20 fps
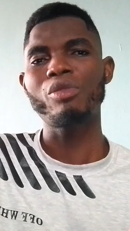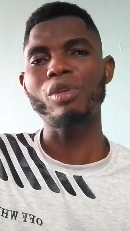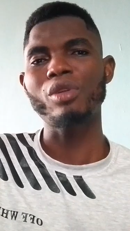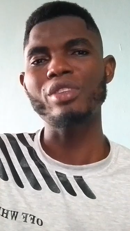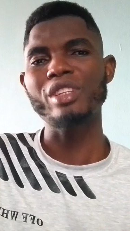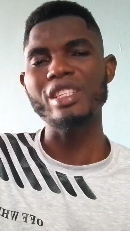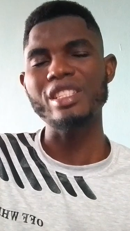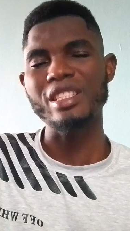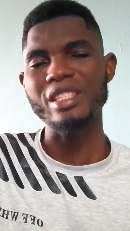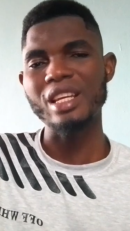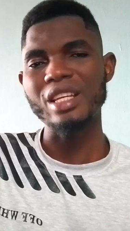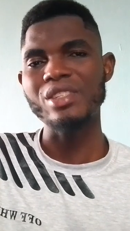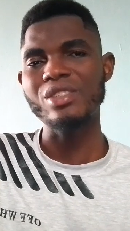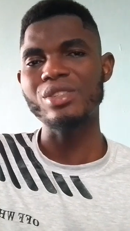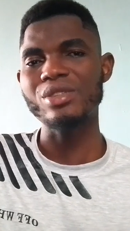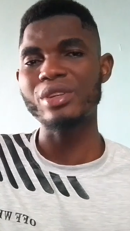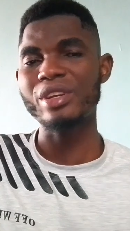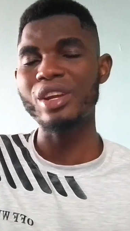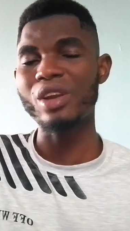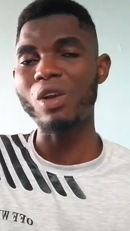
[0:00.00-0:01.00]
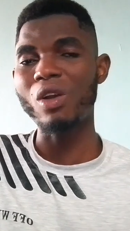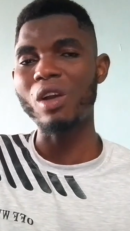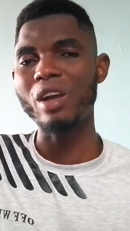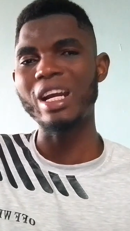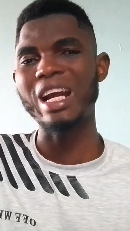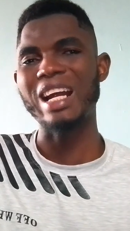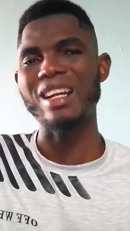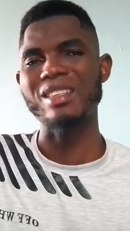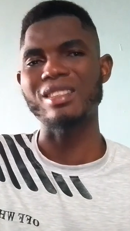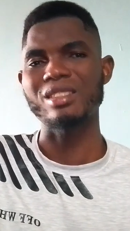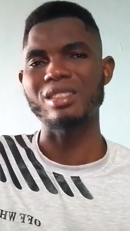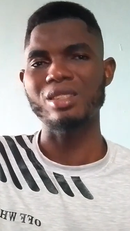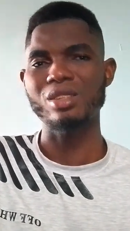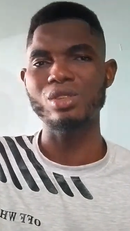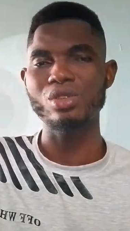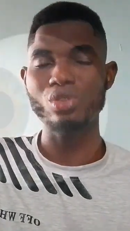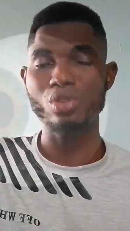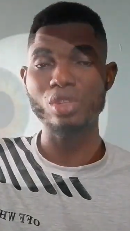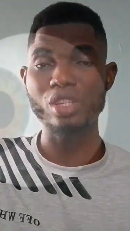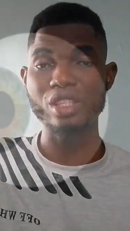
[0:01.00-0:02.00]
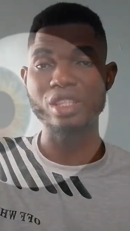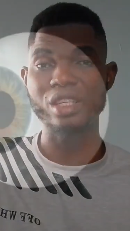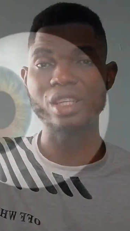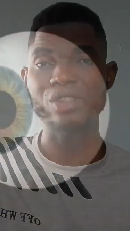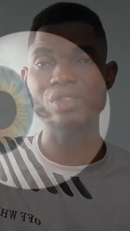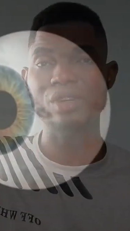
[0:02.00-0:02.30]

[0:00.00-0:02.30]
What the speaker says: the sensory organs to the central